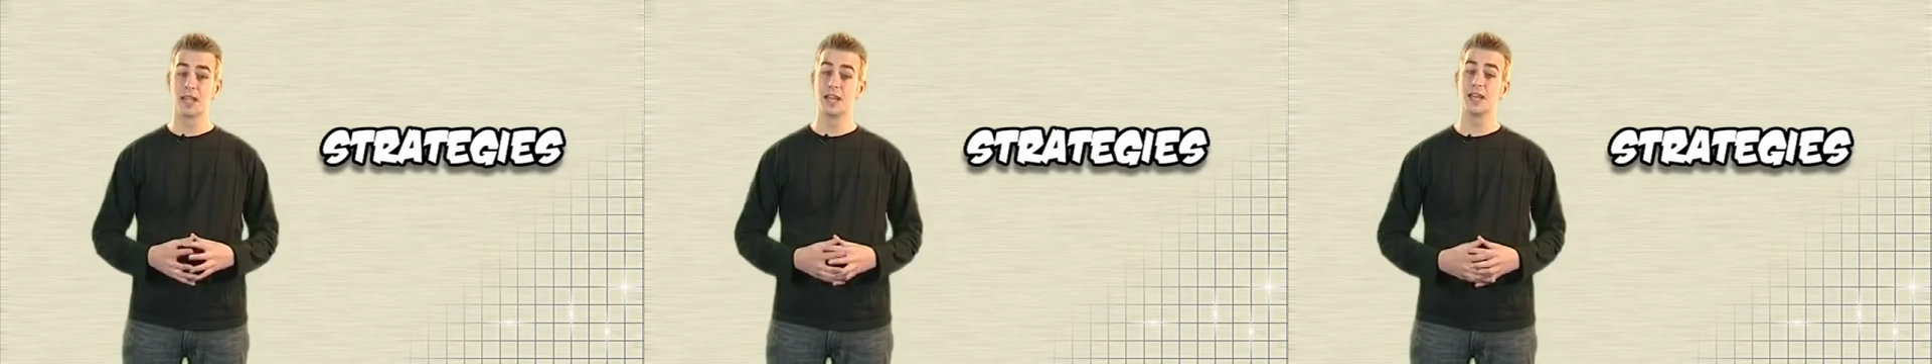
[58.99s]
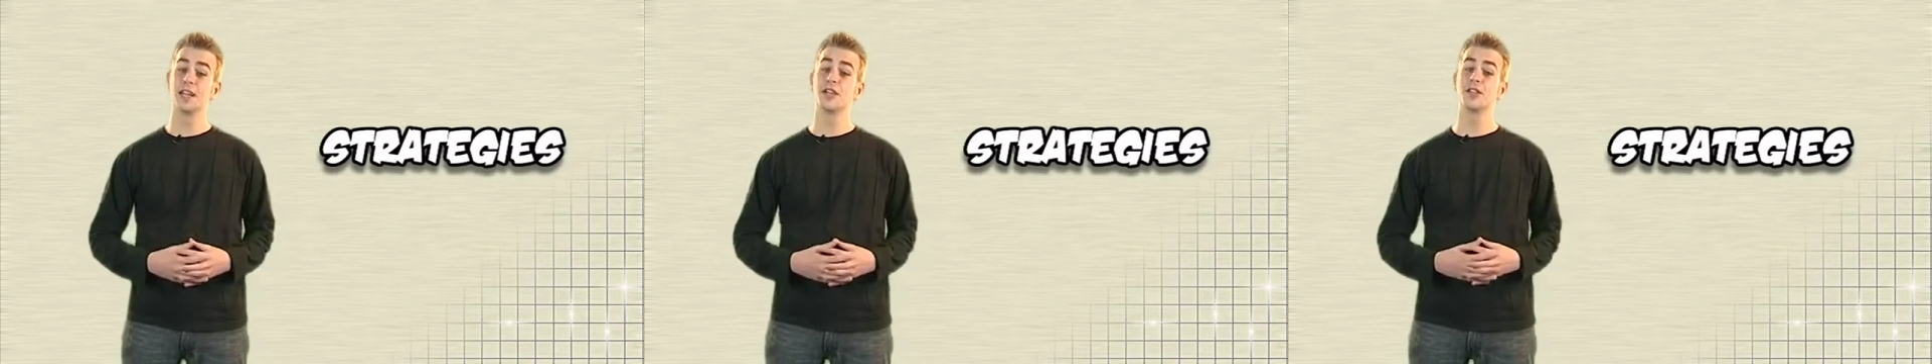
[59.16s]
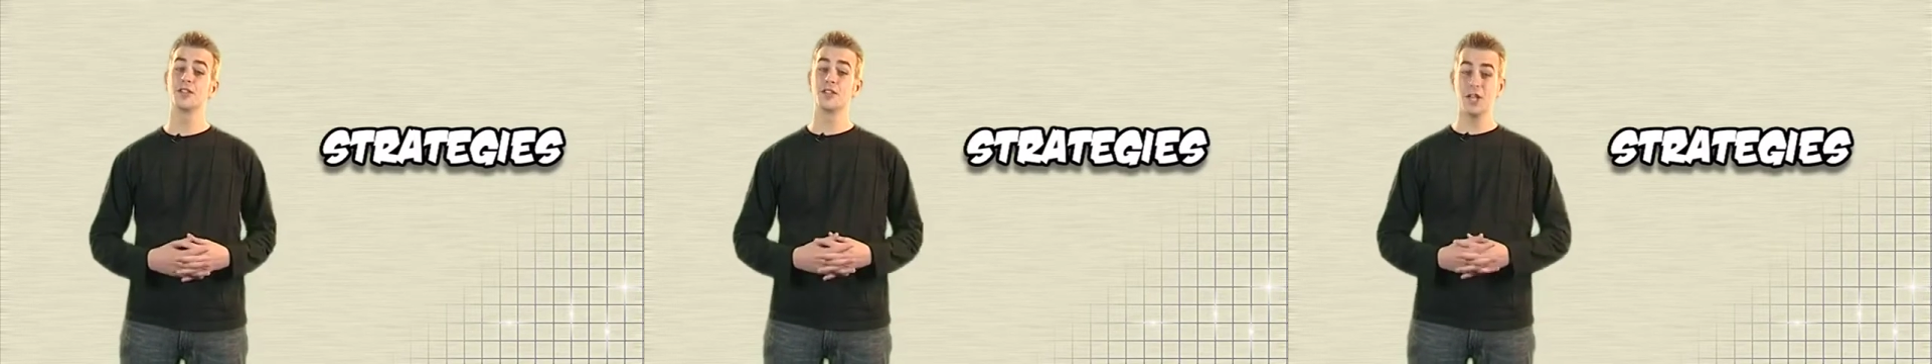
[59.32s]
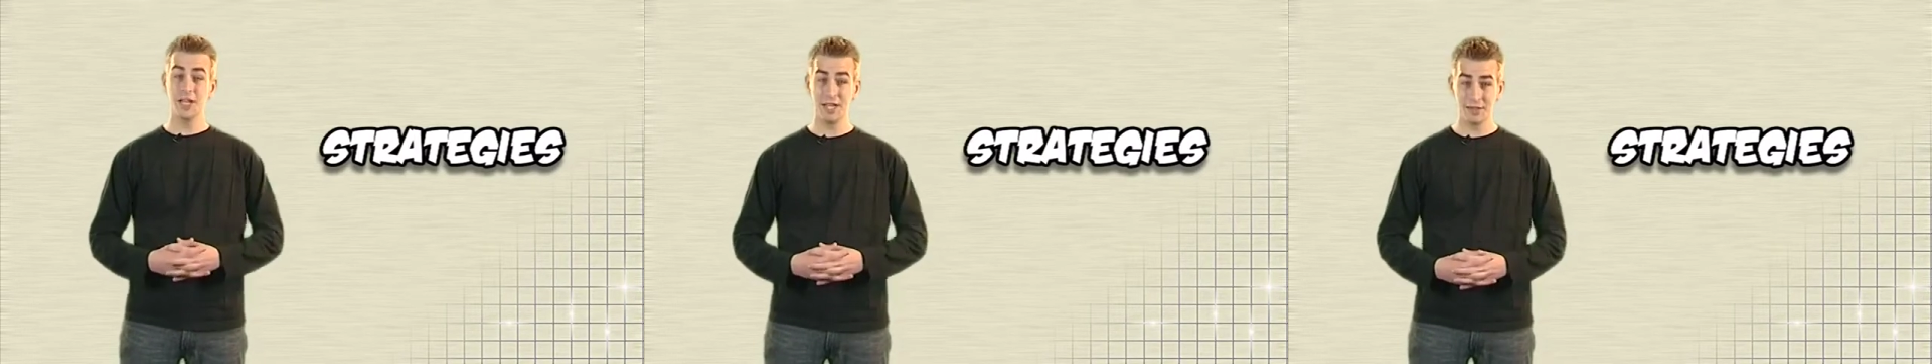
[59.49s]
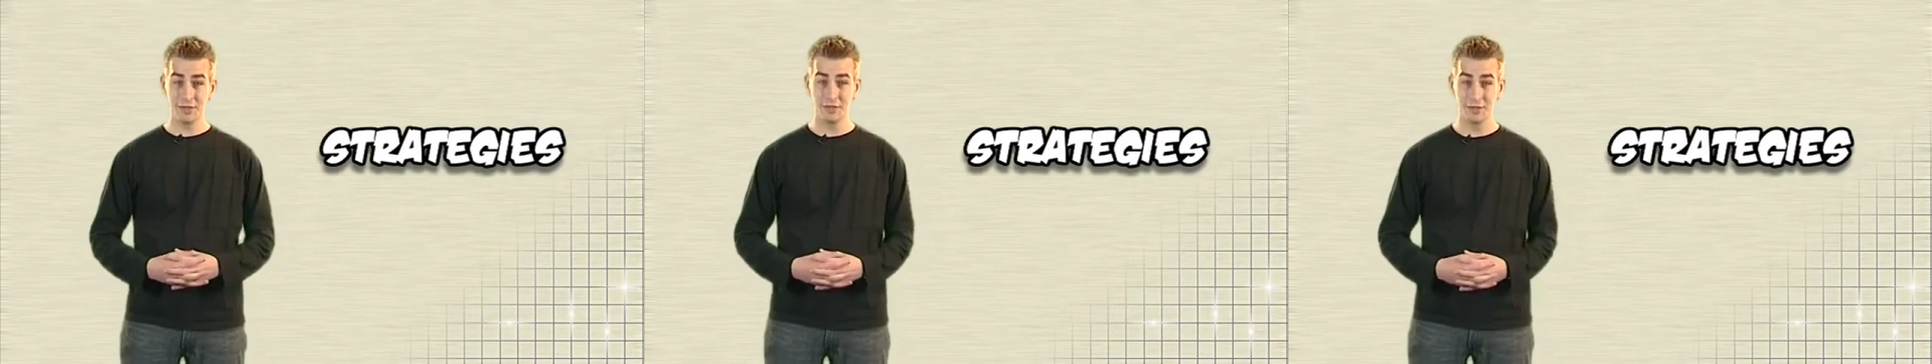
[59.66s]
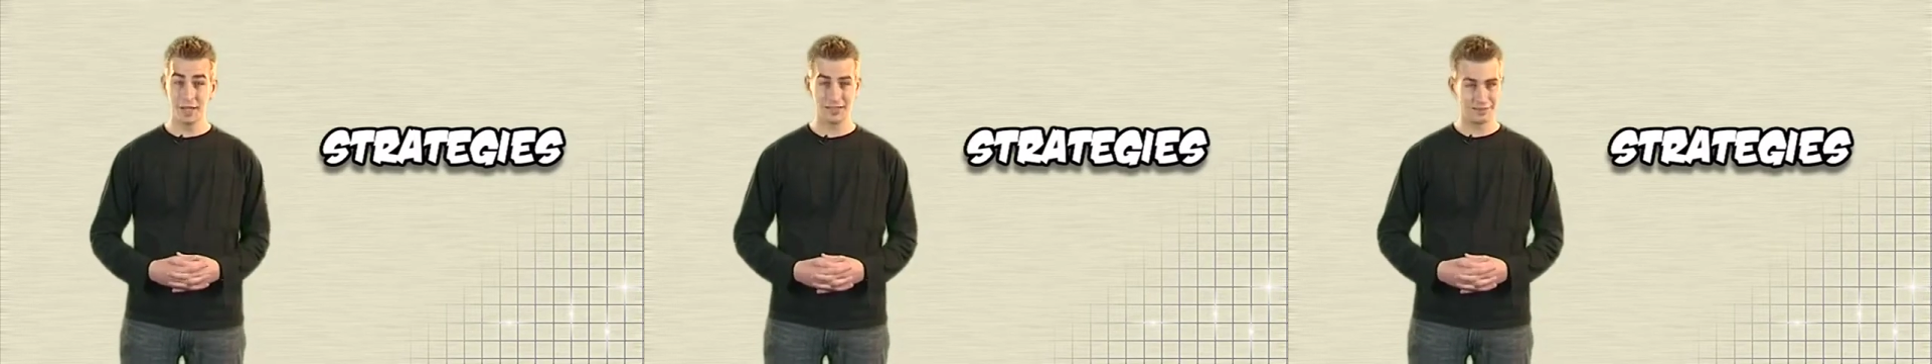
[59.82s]
can
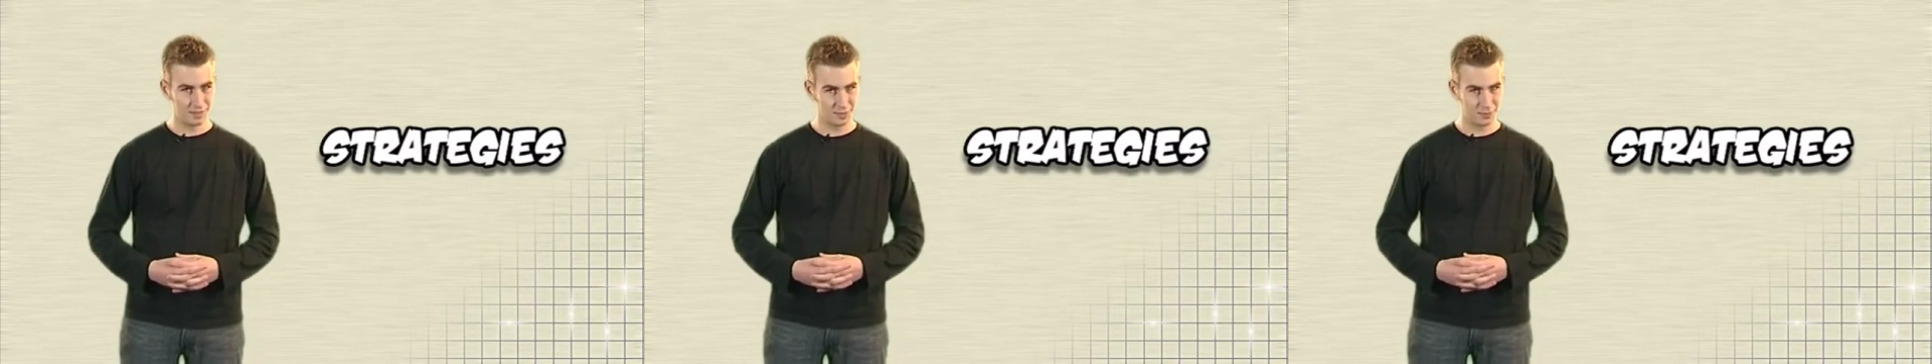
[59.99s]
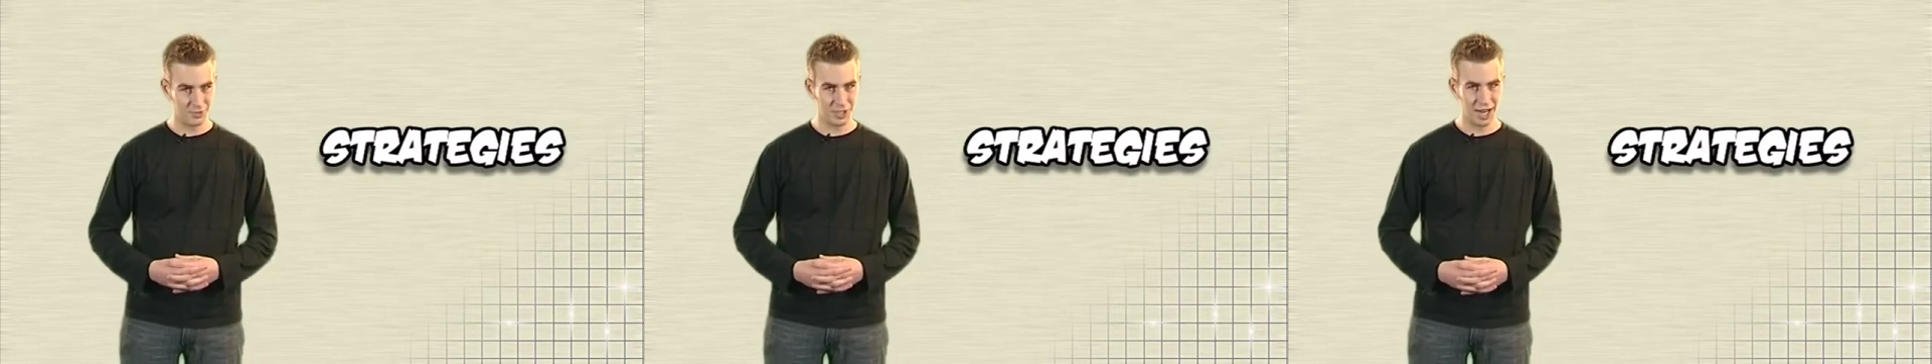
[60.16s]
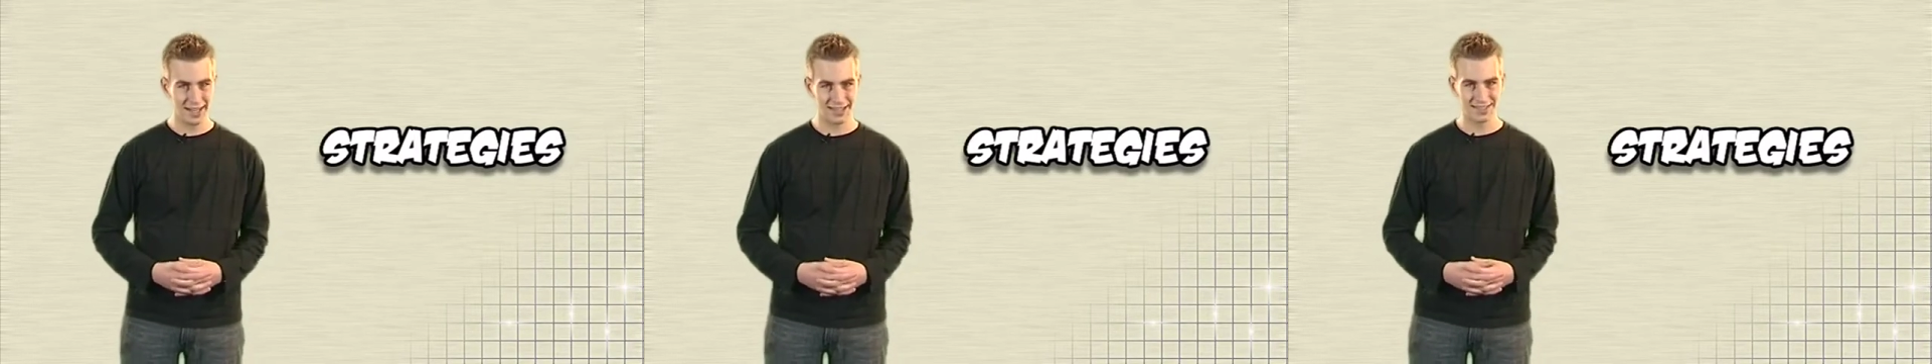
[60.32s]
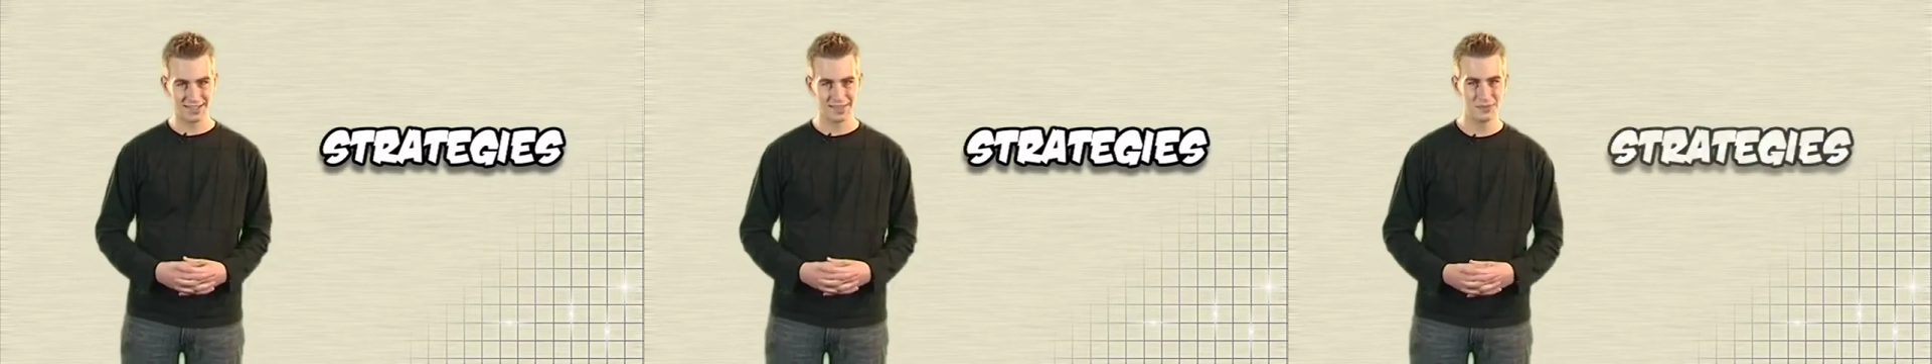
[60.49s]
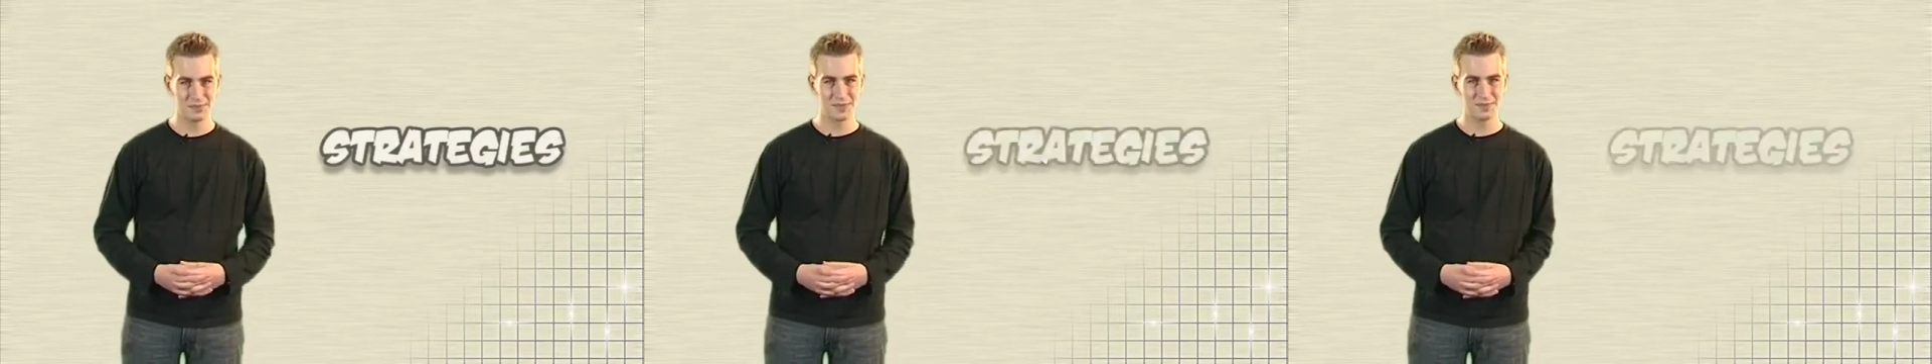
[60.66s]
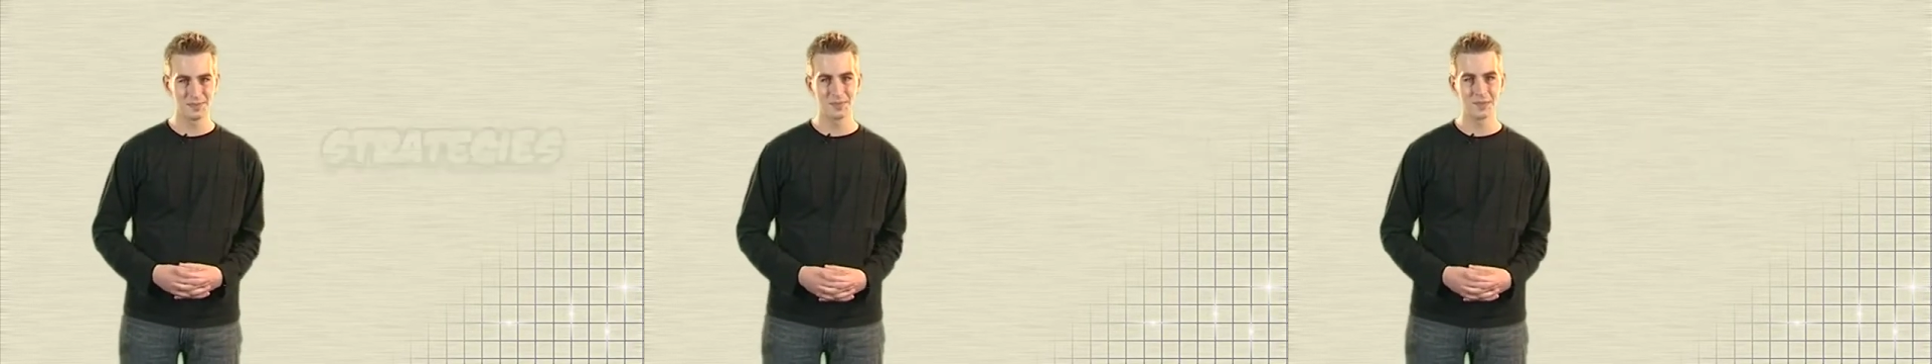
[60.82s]
achieve its
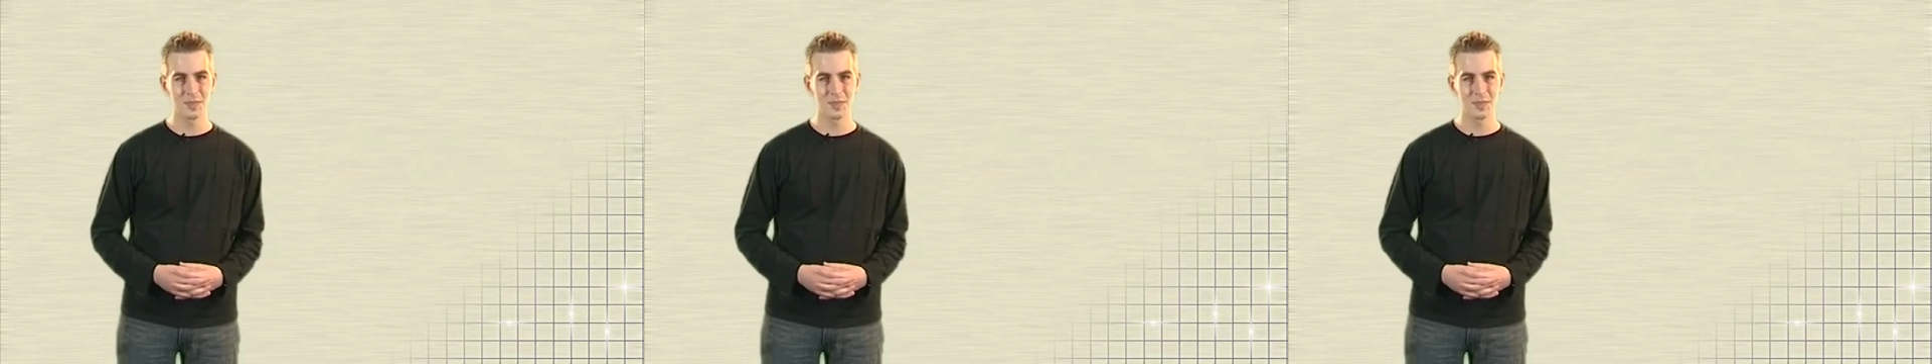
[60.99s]
objectives.